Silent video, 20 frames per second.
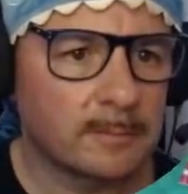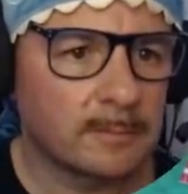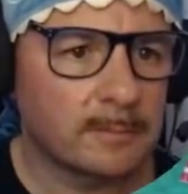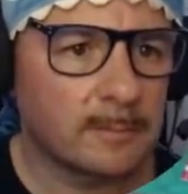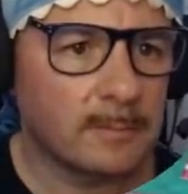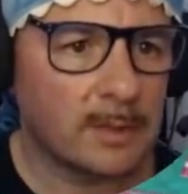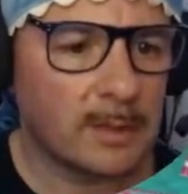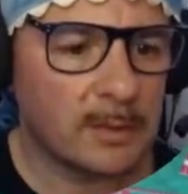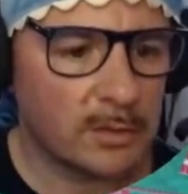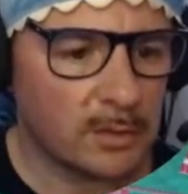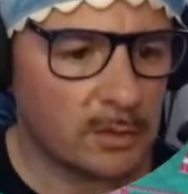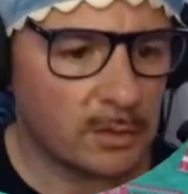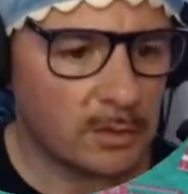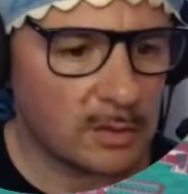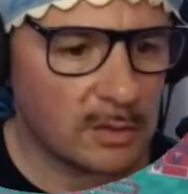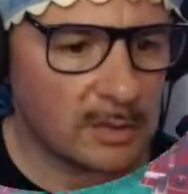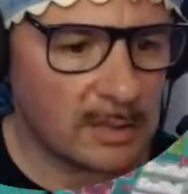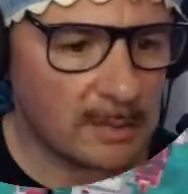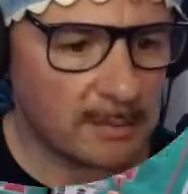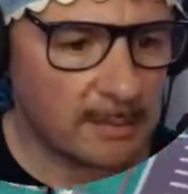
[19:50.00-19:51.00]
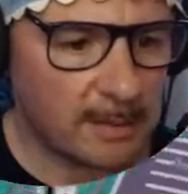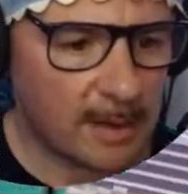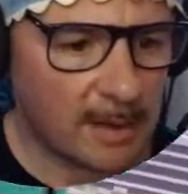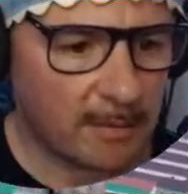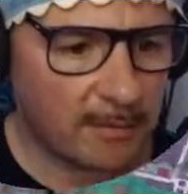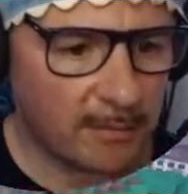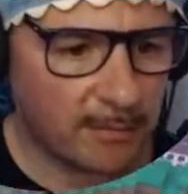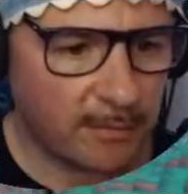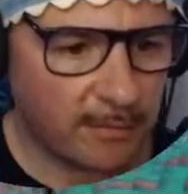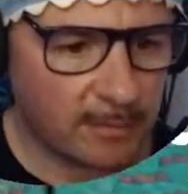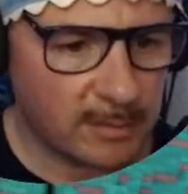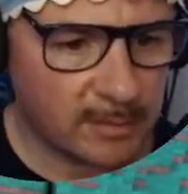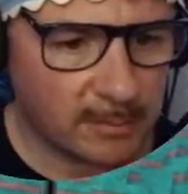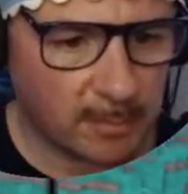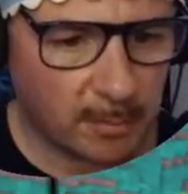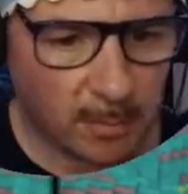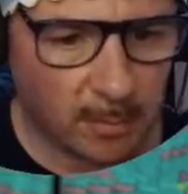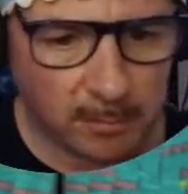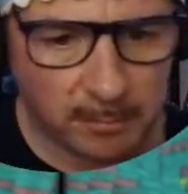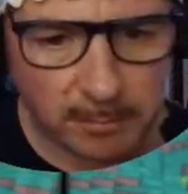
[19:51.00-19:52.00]
because you just seem to have some
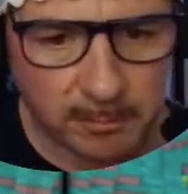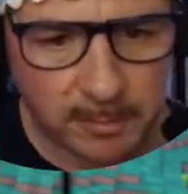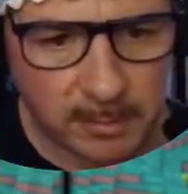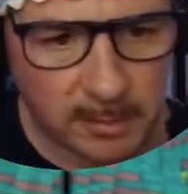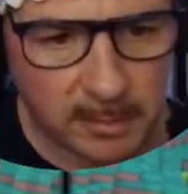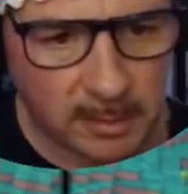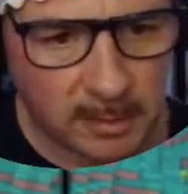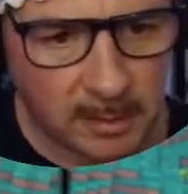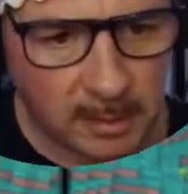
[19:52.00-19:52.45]
problems.